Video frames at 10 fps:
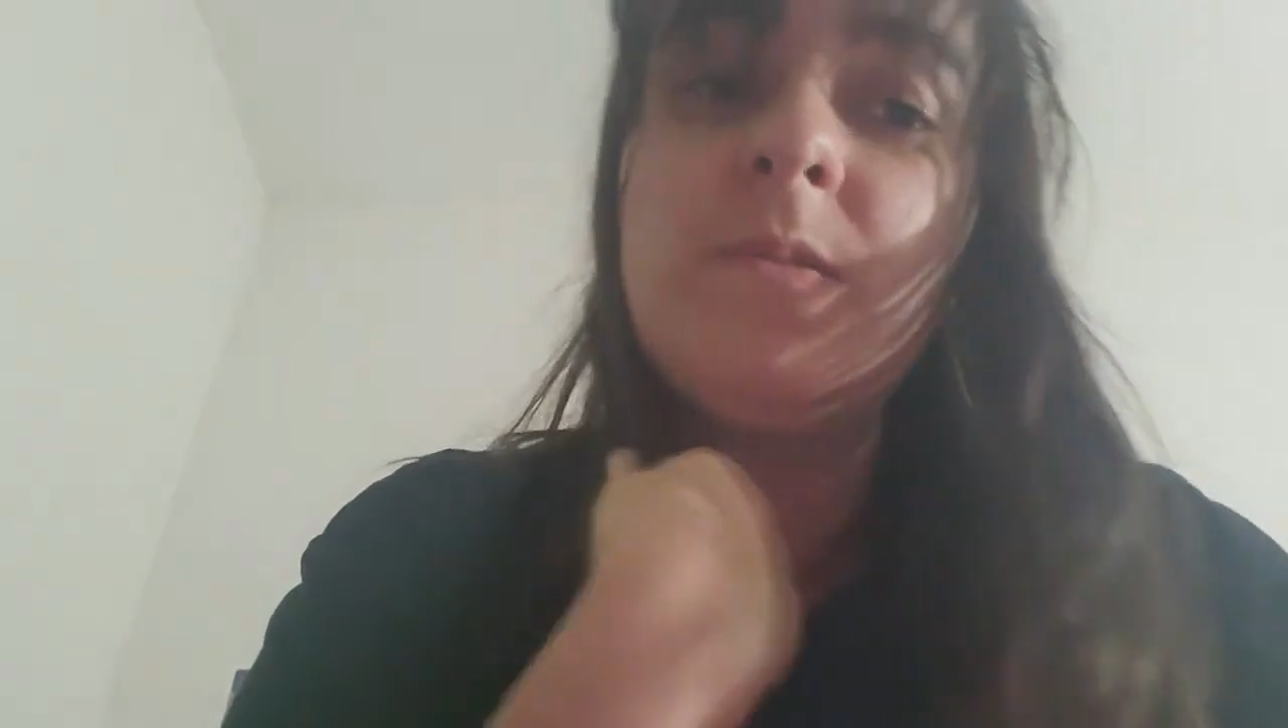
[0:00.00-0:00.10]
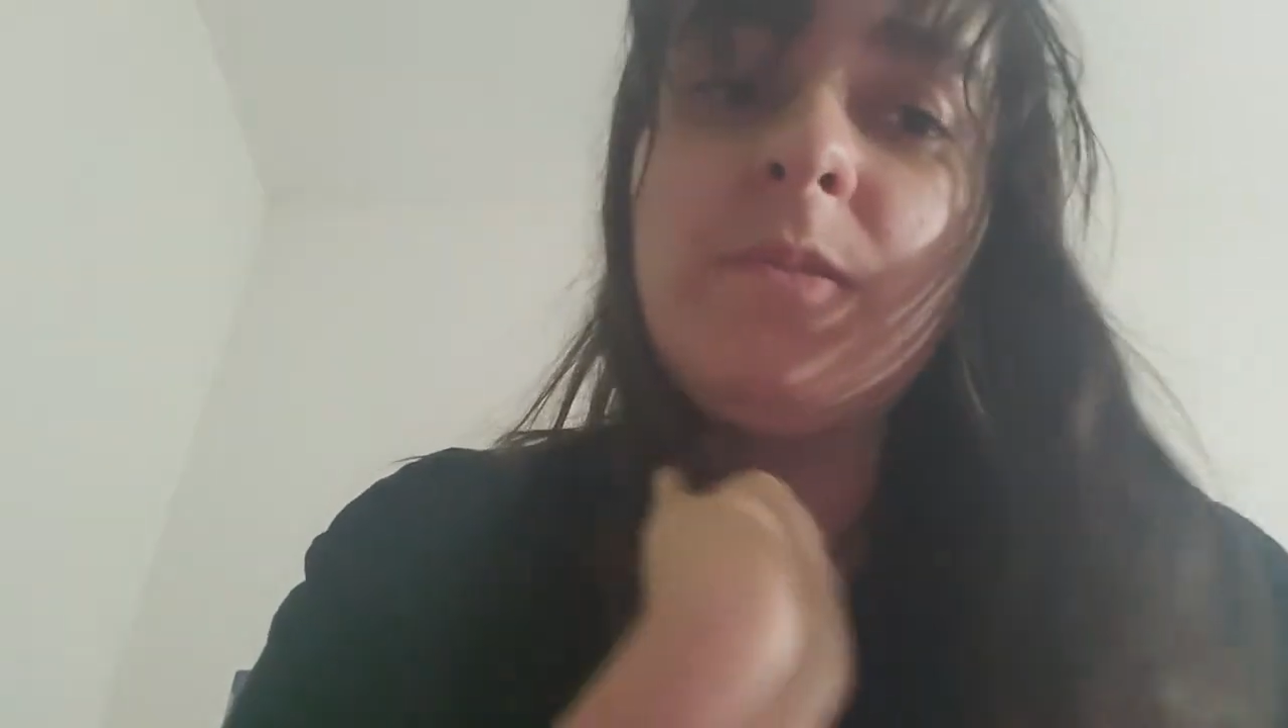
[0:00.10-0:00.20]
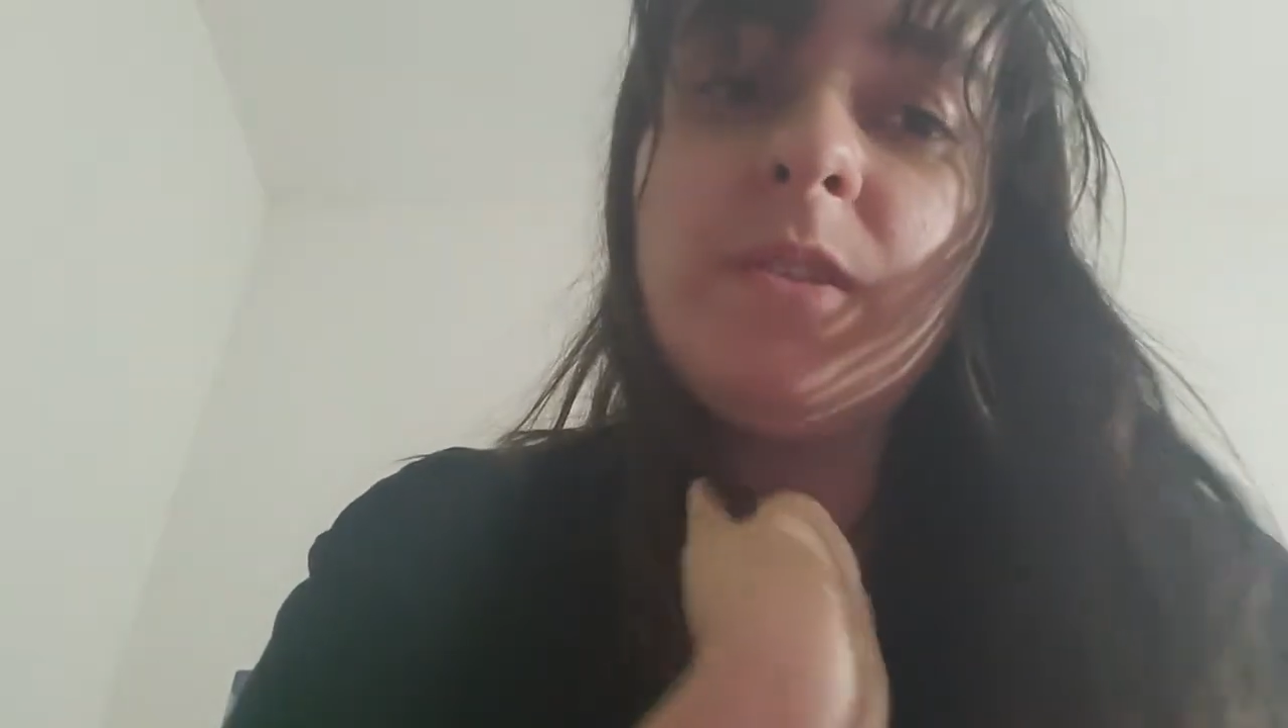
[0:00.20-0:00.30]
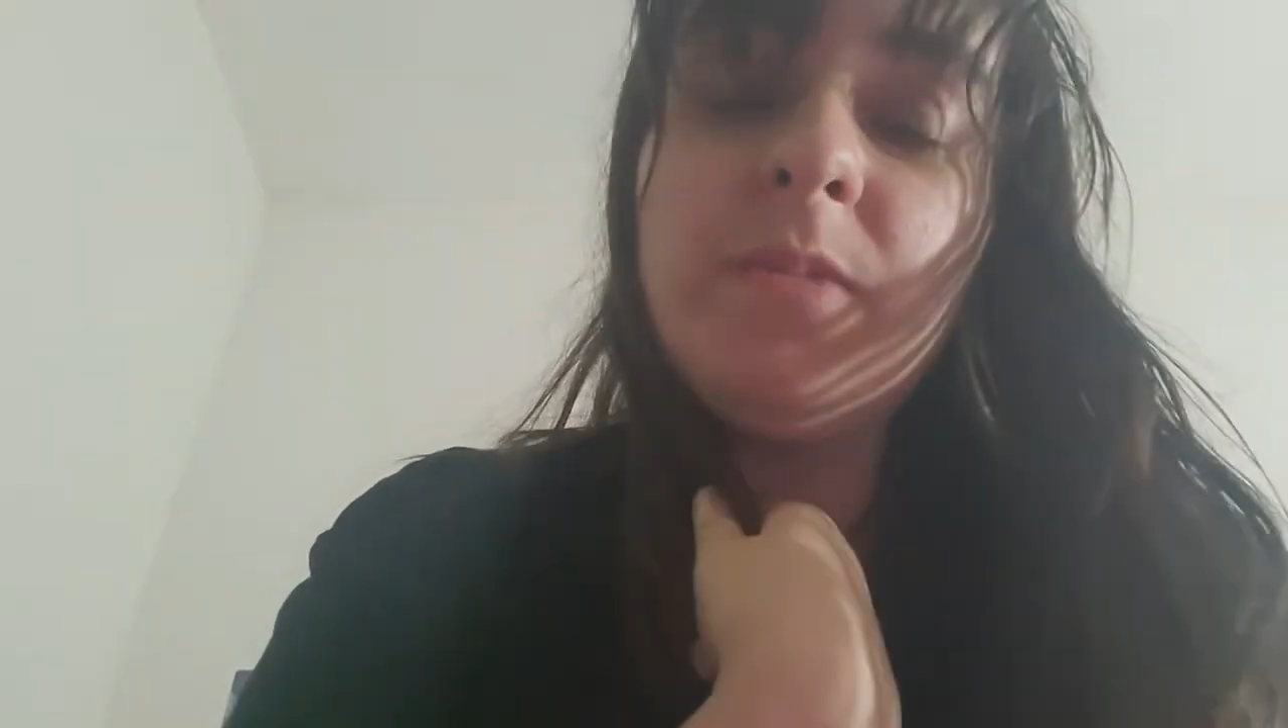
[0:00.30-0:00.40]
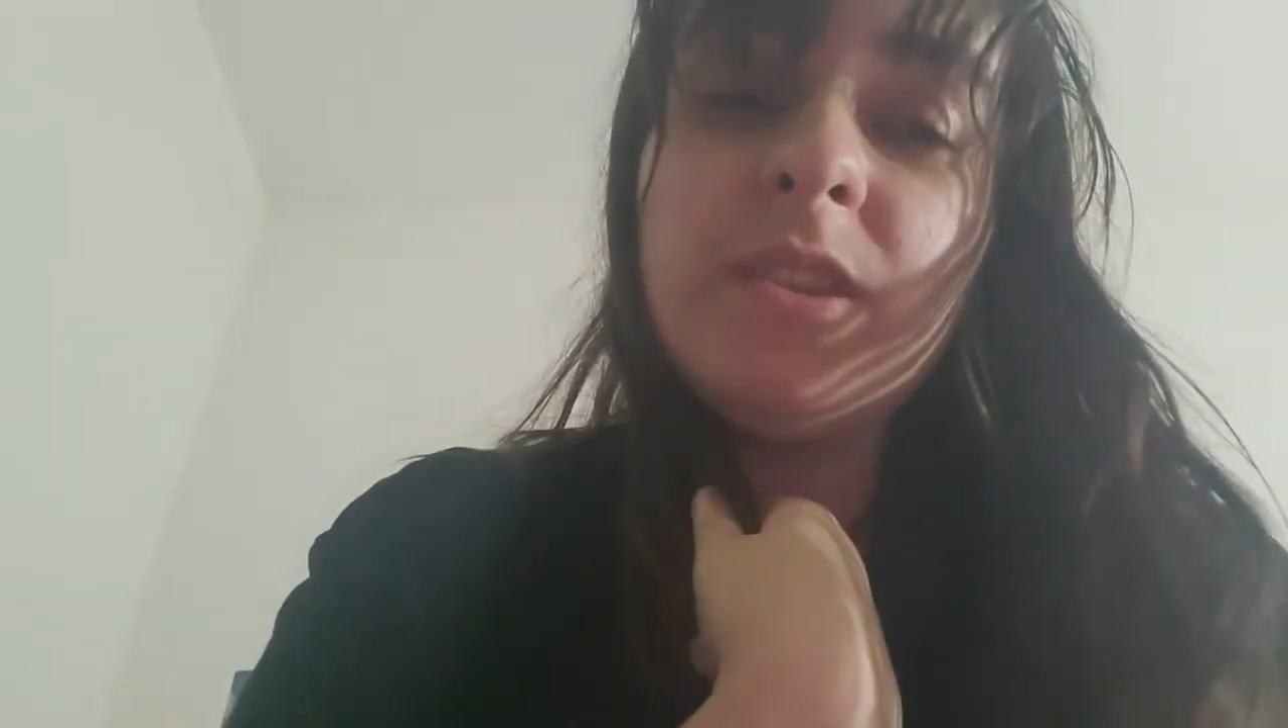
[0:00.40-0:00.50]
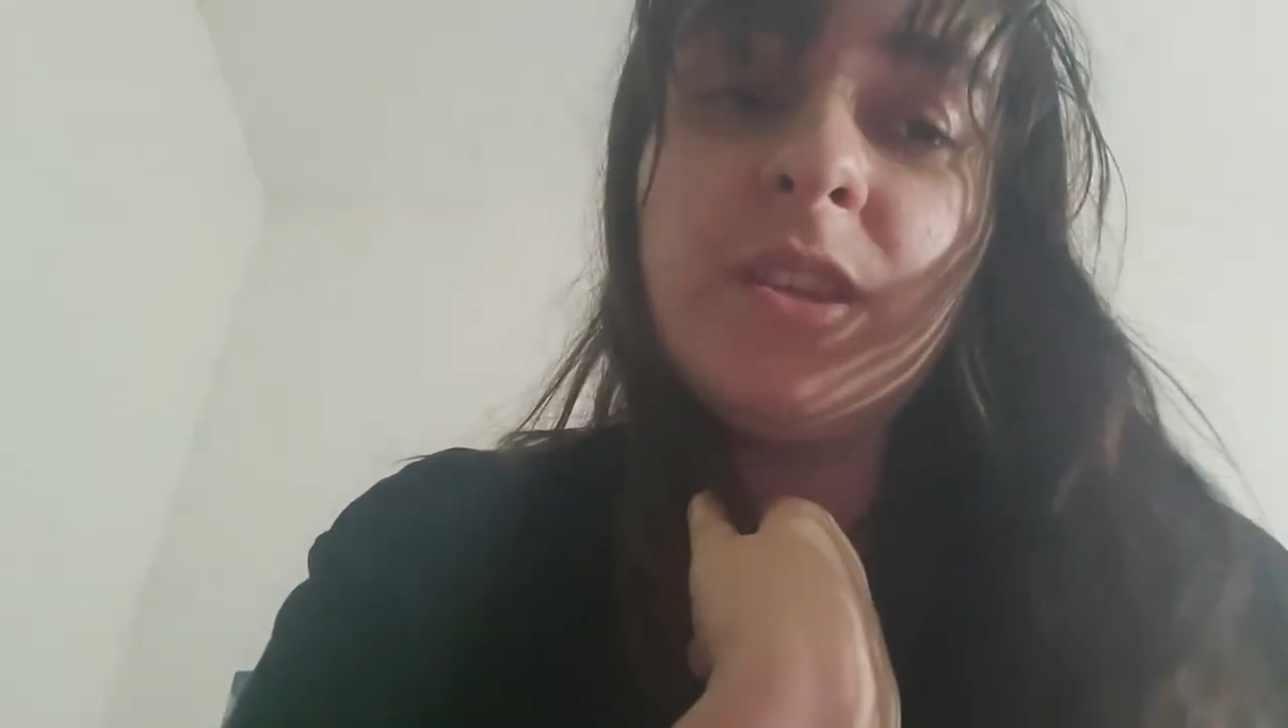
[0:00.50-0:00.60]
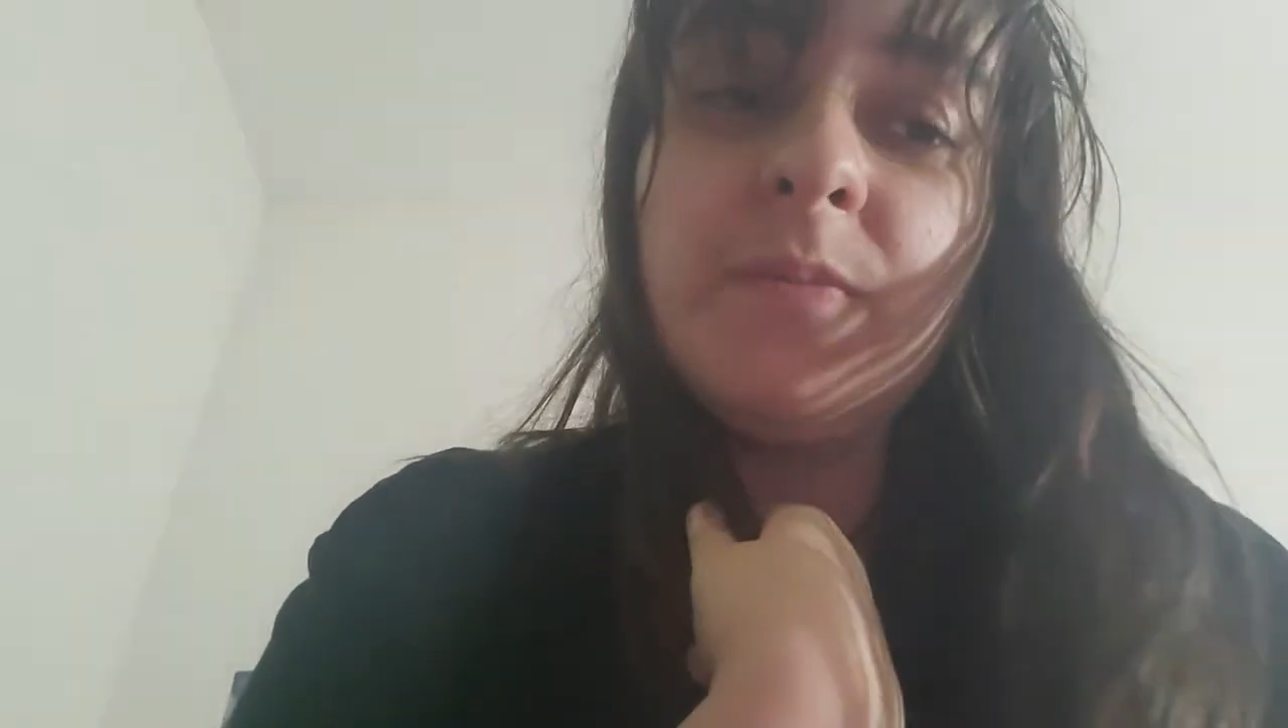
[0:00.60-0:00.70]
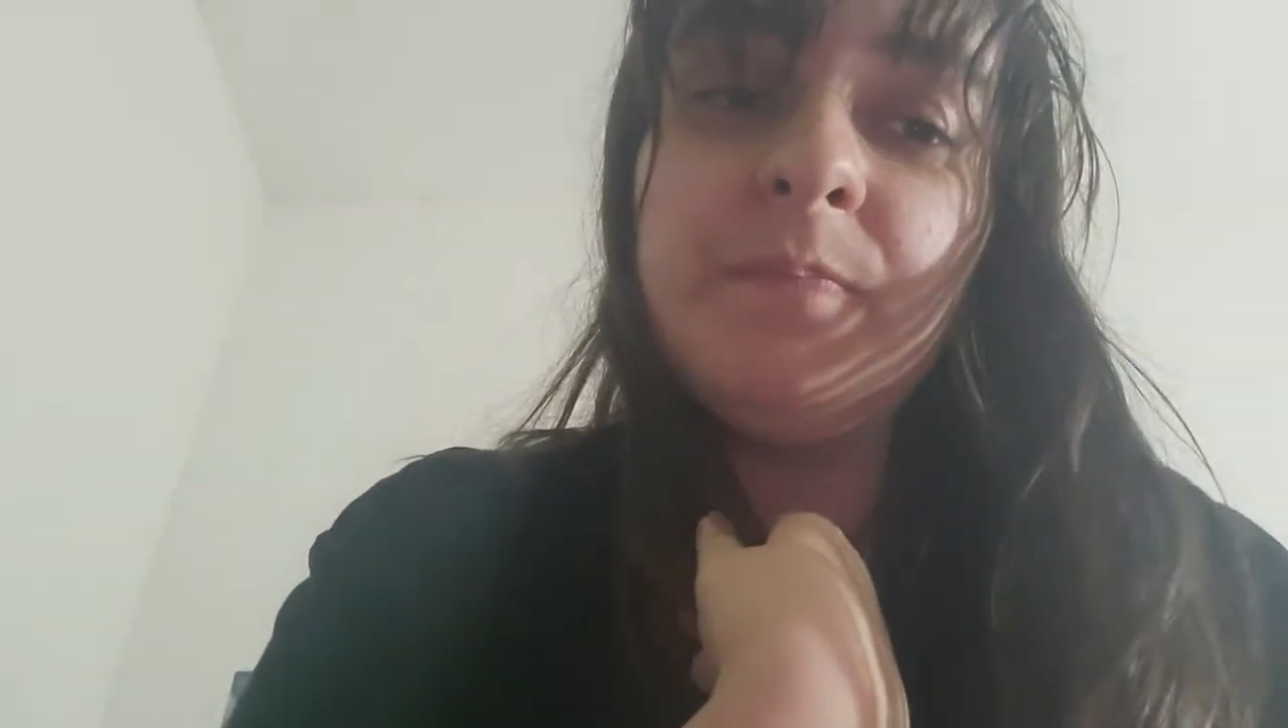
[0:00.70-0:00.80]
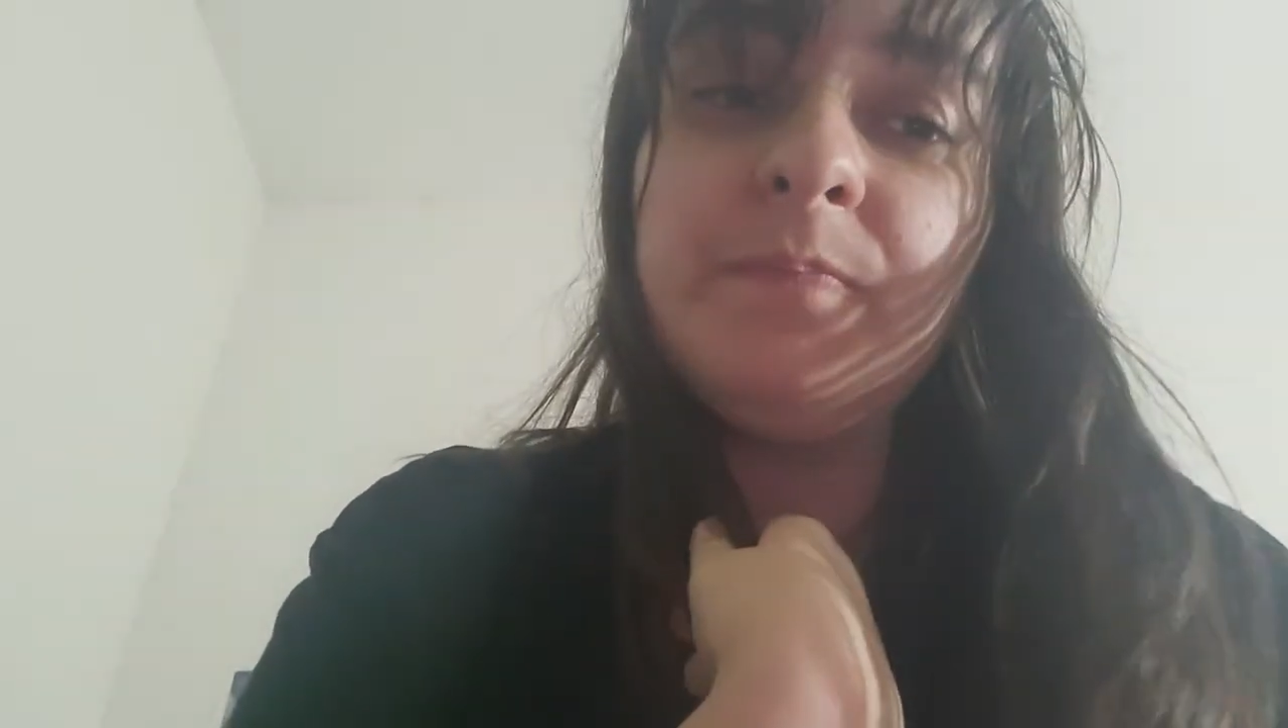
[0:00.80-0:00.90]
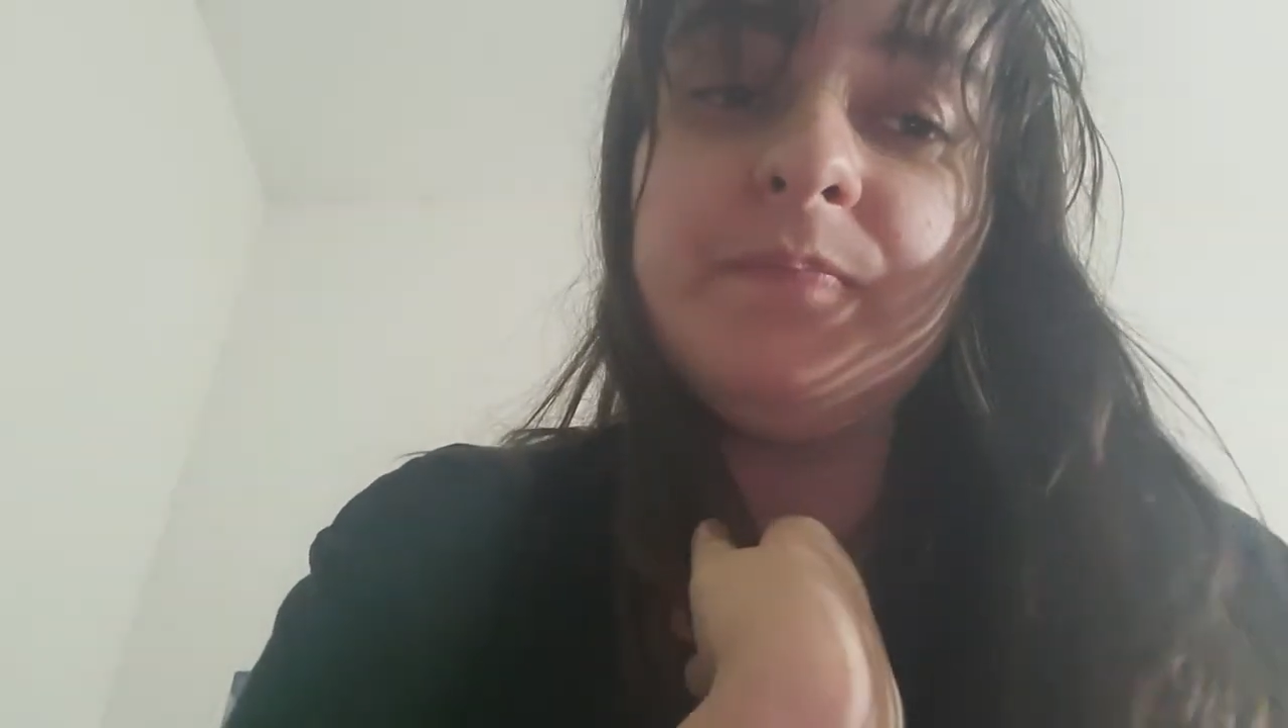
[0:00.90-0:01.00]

work with them.